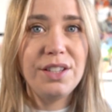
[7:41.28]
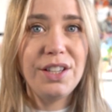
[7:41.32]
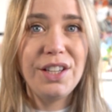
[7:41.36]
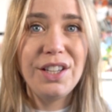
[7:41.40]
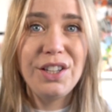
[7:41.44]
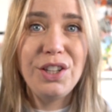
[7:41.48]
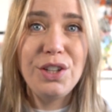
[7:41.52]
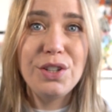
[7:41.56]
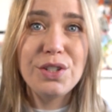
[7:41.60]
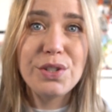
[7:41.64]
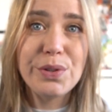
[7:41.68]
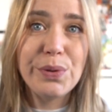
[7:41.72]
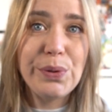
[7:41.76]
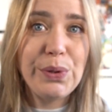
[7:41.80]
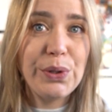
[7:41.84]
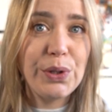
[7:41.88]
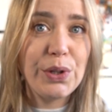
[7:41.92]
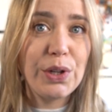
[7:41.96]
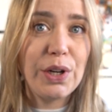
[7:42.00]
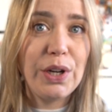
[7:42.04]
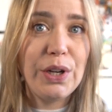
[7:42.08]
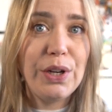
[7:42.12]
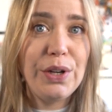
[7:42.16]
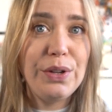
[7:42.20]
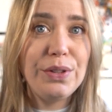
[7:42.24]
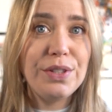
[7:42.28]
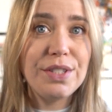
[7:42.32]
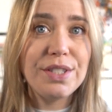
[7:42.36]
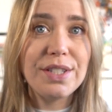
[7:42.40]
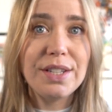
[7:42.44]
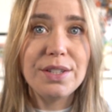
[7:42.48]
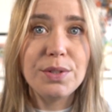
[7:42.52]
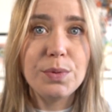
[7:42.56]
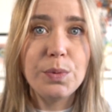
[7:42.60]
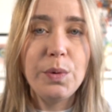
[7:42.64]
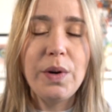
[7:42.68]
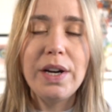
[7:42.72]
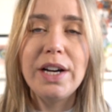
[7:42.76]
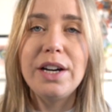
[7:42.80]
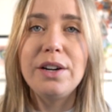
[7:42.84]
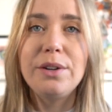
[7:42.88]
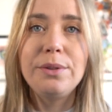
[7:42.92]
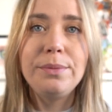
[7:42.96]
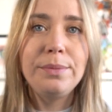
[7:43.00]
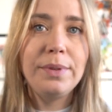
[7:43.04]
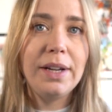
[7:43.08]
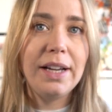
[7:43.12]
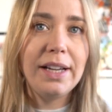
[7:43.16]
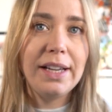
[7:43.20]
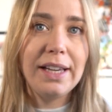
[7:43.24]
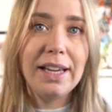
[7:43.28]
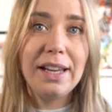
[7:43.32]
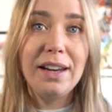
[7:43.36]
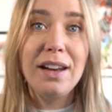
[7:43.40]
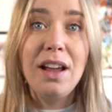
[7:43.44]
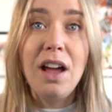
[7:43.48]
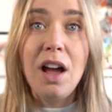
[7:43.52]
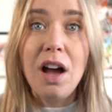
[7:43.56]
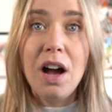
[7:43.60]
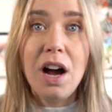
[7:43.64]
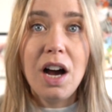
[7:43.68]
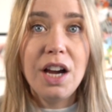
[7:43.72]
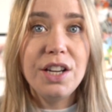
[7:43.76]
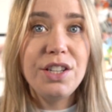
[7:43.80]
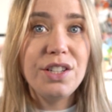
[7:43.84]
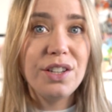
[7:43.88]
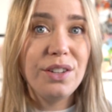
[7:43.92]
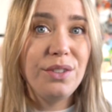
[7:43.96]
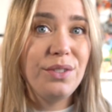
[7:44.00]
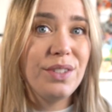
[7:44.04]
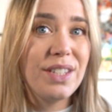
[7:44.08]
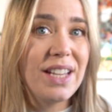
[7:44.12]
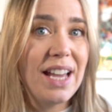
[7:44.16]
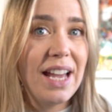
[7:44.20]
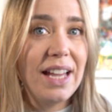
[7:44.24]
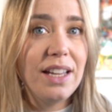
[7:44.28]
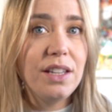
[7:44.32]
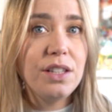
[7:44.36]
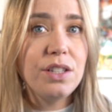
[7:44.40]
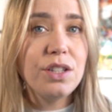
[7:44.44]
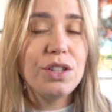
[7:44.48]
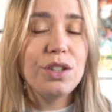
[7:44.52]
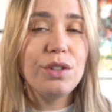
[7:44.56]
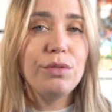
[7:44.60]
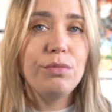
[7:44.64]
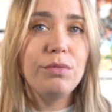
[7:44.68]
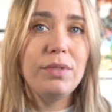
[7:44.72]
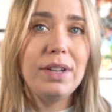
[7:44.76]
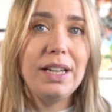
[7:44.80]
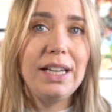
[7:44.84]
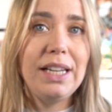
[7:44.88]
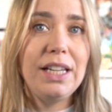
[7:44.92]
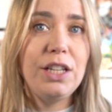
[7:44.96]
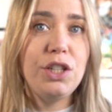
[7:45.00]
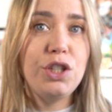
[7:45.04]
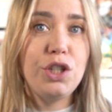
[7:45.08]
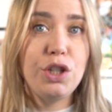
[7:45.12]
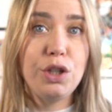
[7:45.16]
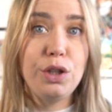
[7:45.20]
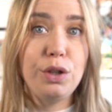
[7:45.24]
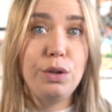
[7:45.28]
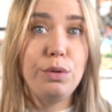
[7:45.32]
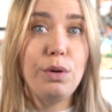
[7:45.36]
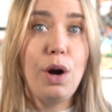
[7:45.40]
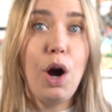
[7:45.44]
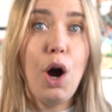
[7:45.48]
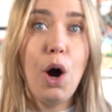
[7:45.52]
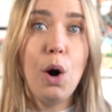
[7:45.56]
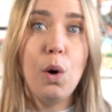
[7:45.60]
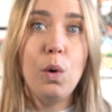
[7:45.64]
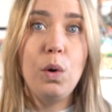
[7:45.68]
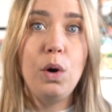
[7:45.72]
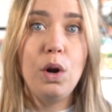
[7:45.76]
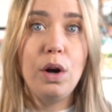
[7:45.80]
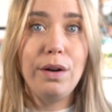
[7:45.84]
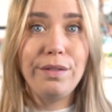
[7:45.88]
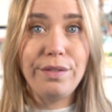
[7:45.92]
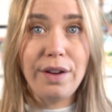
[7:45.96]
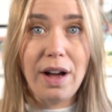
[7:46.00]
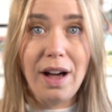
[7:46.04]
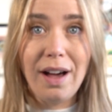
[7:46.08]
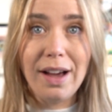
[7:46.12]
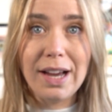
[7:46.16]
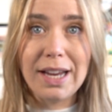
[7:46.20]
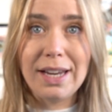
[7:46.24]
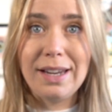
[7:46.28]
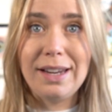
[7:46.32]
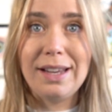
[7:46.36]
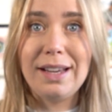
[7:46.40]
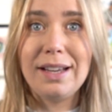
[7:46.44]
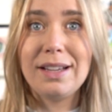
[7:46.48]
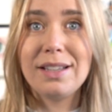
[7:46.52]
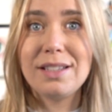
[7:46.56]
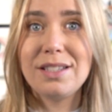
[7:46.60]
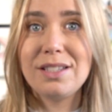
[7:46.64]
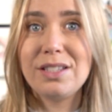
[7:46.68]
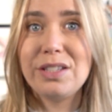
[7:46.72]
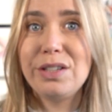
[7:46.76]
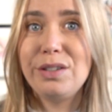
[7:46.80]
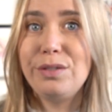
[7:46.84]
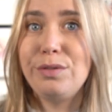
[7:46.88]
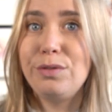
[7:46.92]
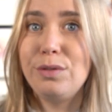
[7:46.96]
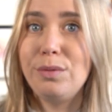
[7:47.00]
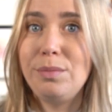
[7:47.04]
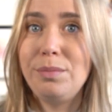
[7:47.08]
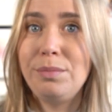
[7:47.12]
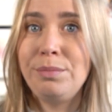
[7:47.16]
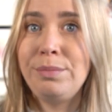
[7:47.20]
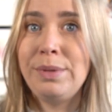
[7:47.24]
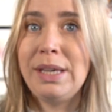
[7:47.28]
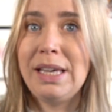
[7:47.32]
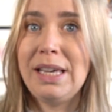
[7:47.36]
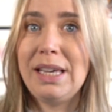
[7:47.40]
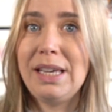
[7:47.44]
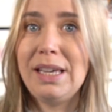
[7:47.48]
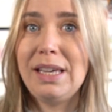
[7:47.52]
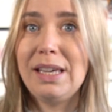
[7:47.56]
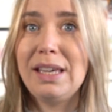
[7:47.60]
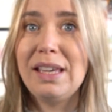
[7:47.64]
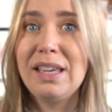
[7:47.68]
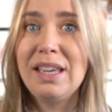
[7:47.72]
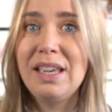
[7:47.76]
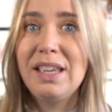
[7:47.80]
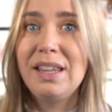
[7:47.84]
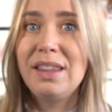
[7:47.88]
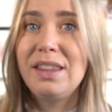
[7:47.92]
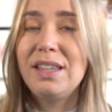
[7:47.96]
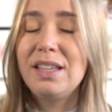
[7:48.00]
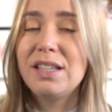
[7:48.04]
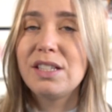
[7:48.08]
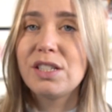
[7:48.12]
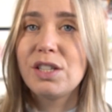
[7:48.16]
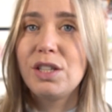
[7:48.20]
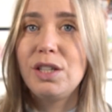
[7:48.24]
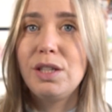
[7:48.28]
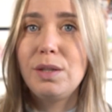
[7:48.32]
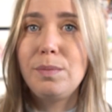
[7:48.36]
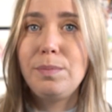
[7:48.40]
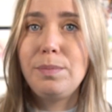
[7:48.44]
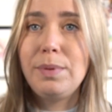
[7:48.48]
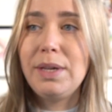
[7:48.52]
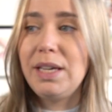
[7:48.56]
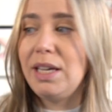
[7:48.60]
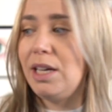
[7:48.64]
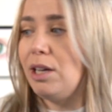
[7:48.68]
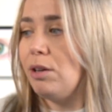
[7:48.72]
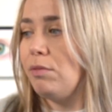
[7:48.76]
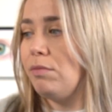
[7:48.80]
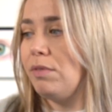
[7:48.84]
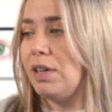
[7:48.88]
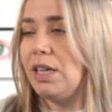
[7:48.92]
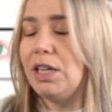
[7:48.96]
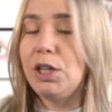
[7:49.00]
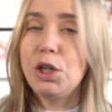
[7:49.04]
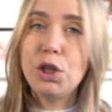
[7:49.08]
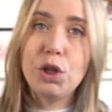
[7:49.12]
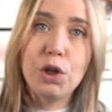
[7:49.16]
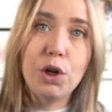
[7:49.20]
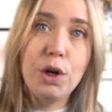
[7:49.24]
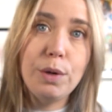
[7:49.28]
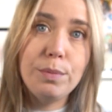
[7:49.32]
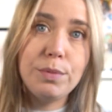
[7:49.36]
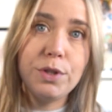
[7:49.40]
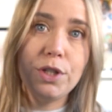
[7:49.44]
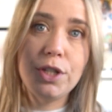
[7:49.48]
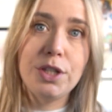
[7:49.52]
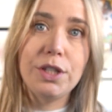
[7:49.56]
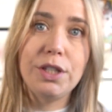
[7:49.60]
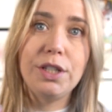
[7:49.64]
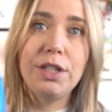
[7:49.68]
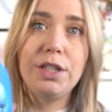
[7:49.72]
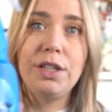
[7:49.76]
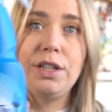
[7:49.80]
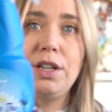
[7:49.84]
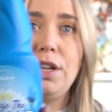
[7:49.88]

you can use it on your clothes as well. Again, I don't tend to really do a whole lot of ironing, so for me this could be a really good option